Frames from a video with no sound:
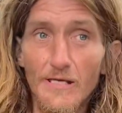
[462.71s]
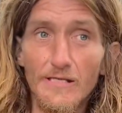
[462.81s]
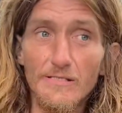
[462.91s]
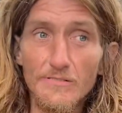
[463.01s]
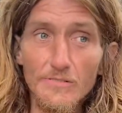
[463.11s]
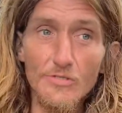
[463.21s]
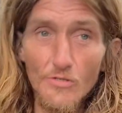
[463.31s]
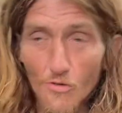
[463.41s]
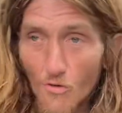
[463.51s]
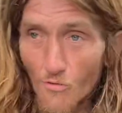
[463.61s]
and your
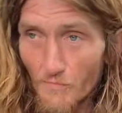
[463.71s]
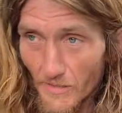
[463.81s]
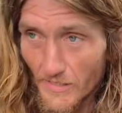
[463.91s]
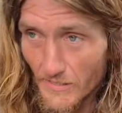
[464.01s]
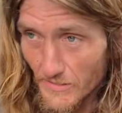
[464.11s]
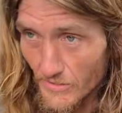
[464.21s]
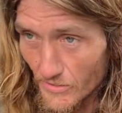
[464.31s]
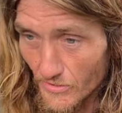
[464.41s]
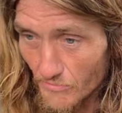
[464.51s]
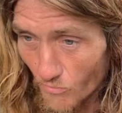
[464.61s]
hope and your